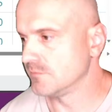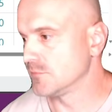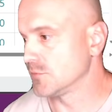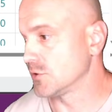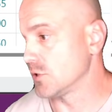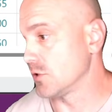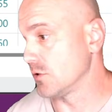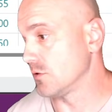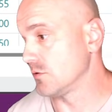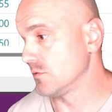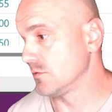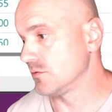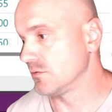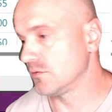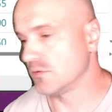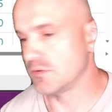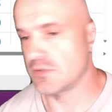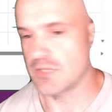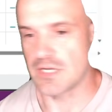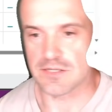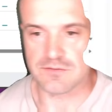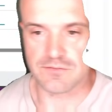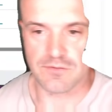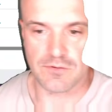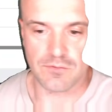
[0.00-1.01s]
So
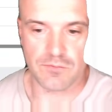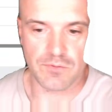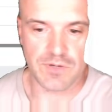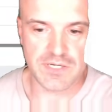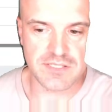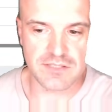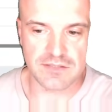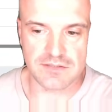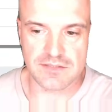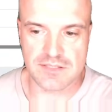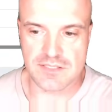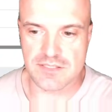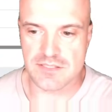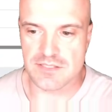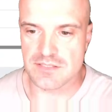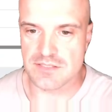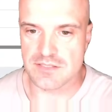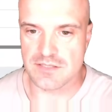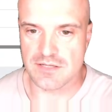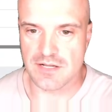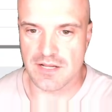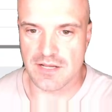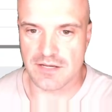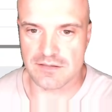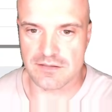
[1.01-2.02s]
thanks for watching. This
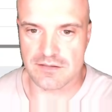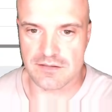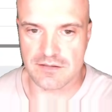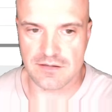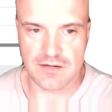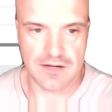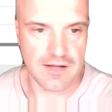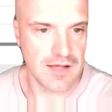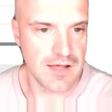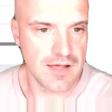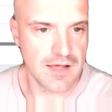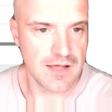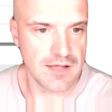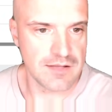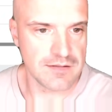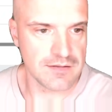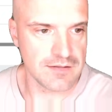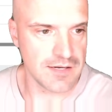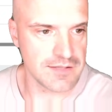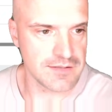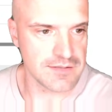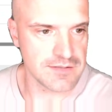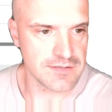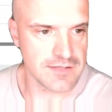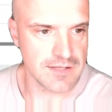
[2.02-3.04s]
is like the
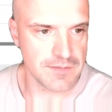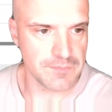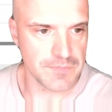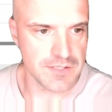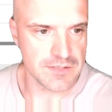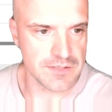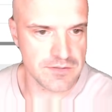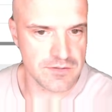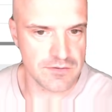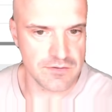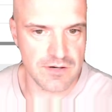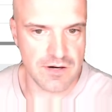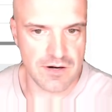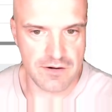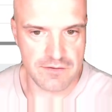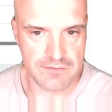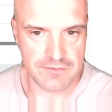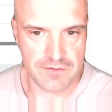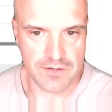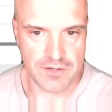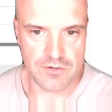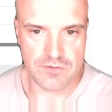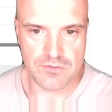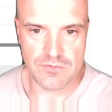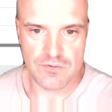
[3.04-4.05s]
latest updates on the
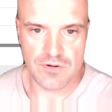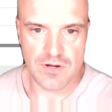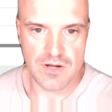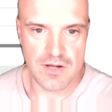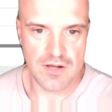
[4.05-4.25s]
RFQ